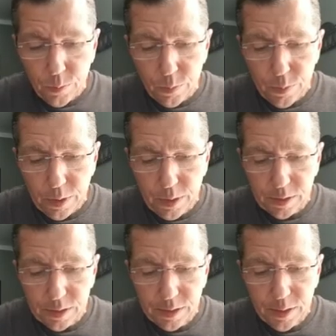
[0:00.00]
He
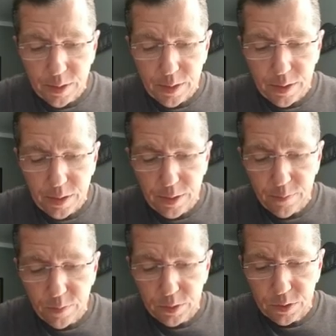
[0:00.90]
says here in
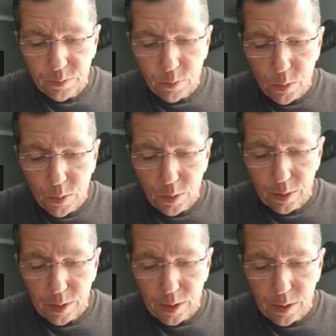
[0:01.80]
verse
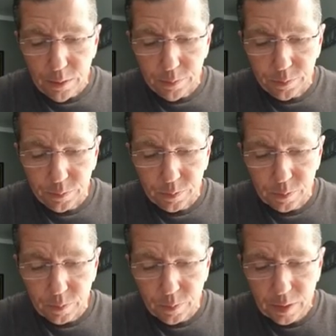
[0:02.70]
4, um,
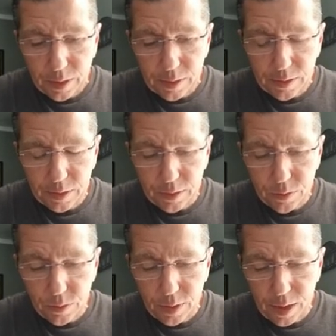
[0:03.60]
it says, In
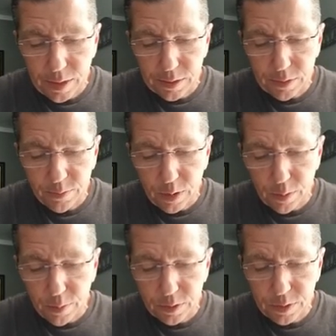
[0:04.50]
whose eyes a vile
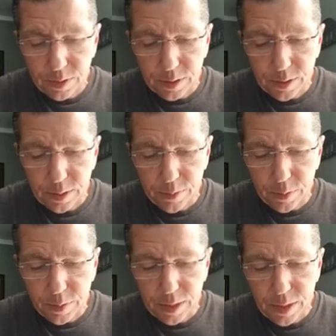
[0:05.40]
person is condemned,
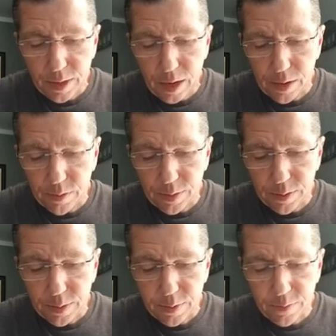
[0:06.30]
but he honoreth
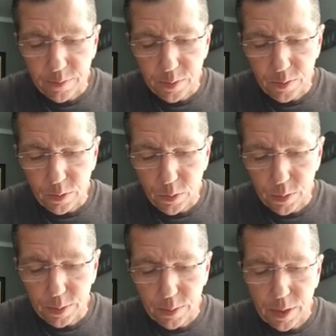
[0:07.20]
them that fear the
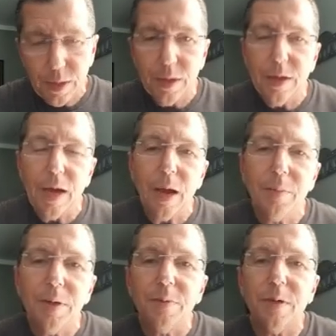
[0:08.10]
Lord. How
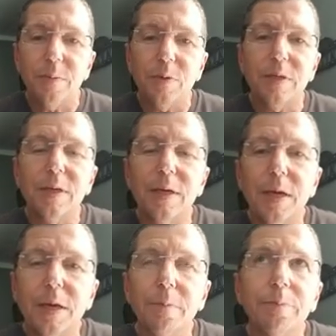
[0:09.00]
many people
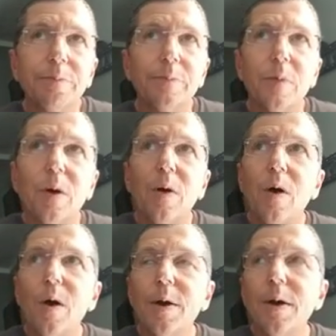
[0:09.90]
today
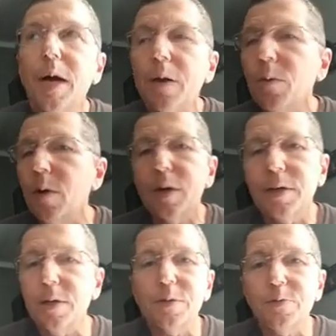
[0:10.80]
are not
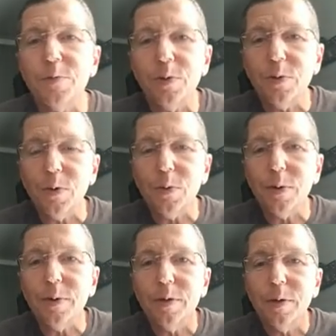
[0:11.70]
walking in the fear of the
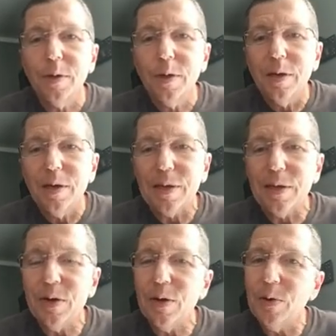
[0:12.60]
Lord?
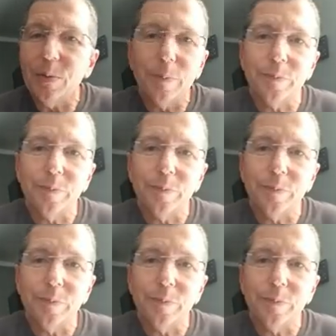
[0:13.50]
You know,